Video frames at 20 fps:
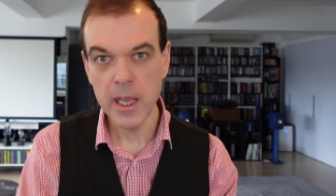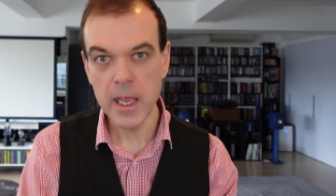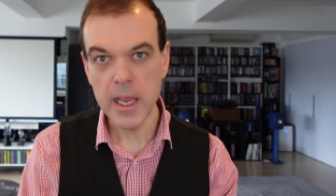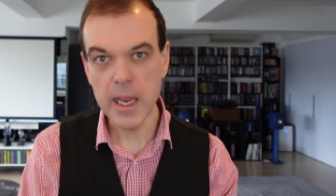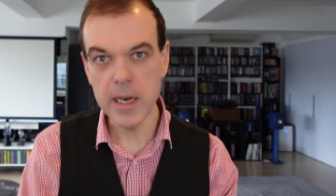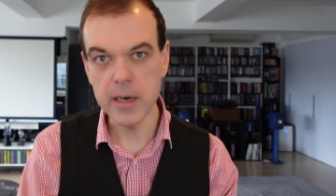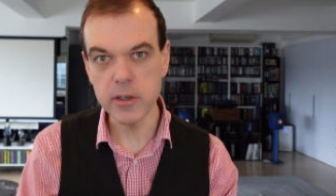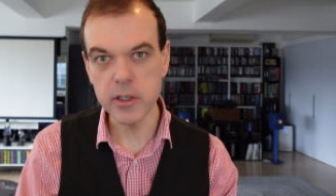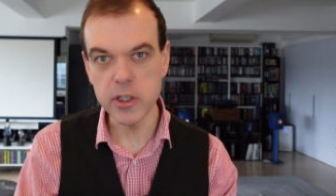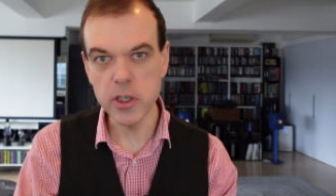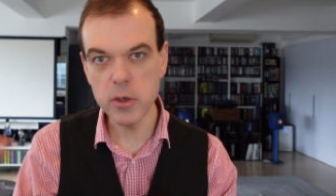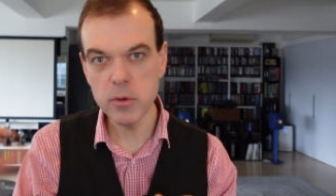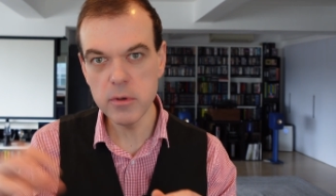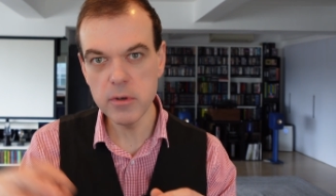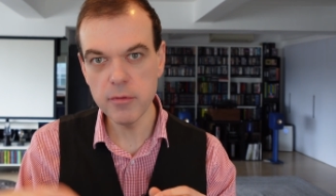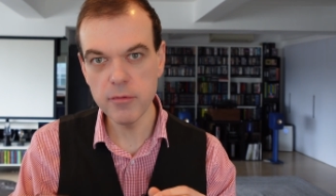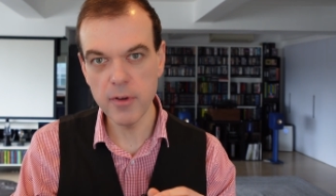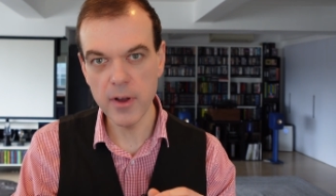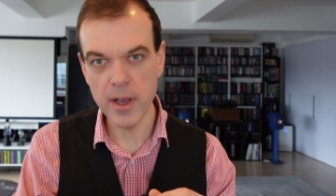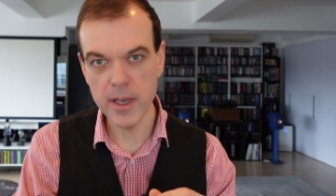it
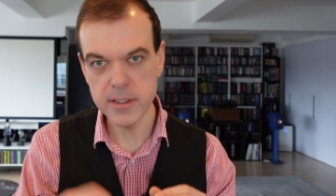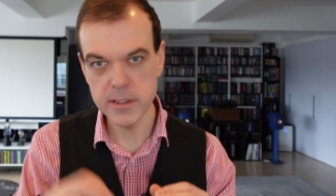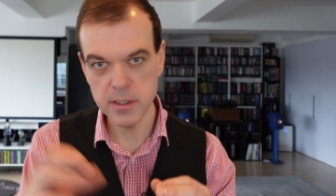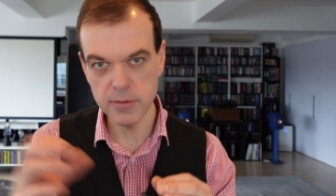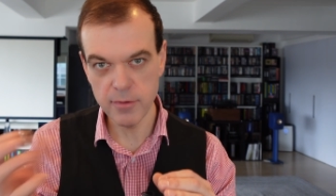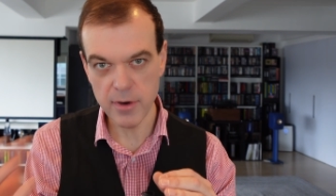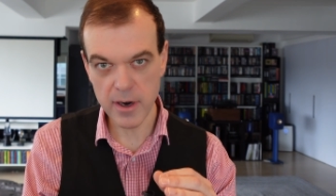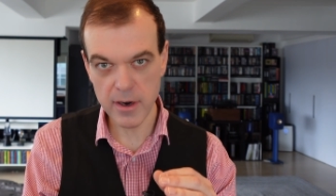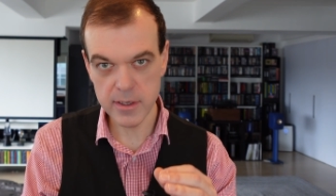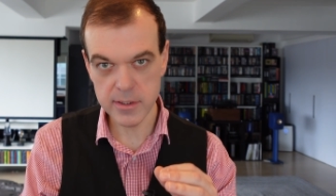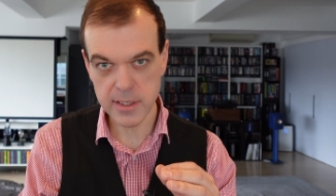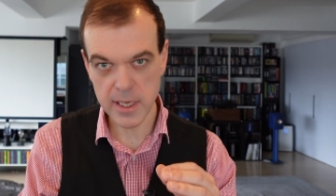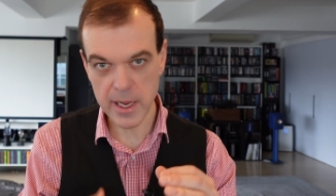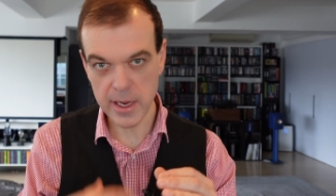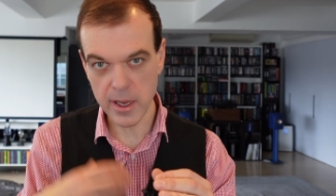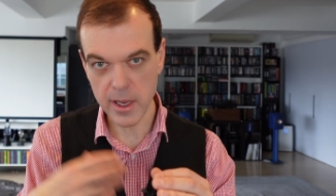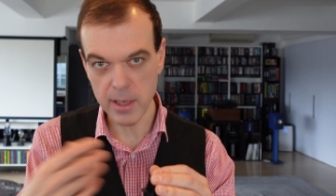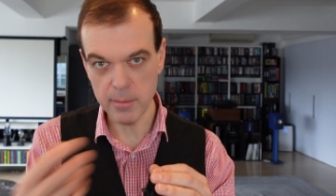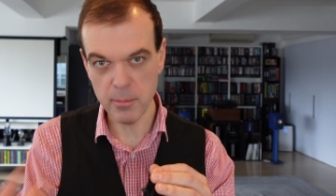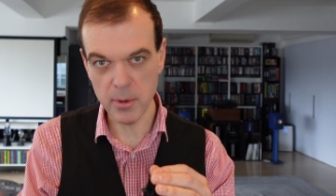unifies the various
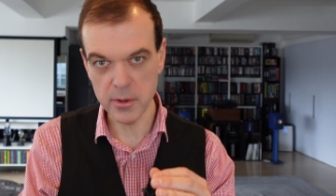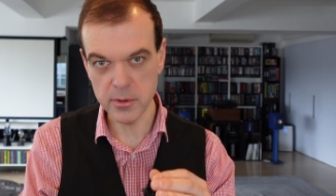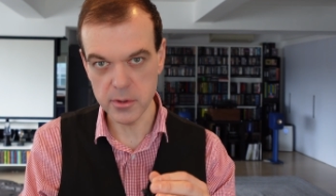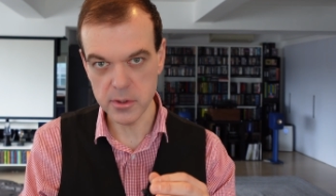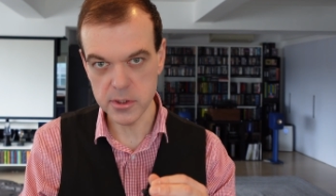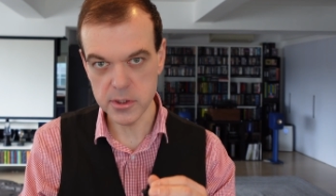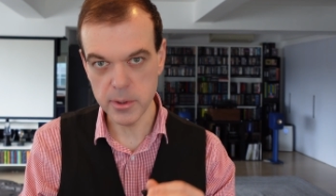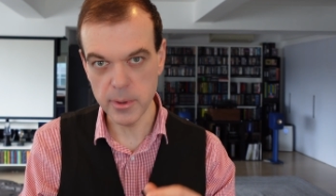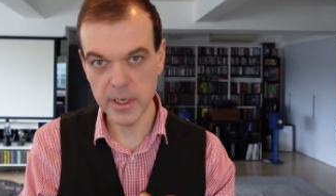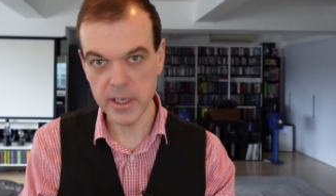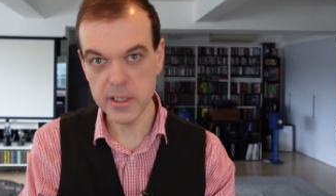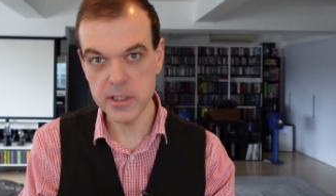AI models. So it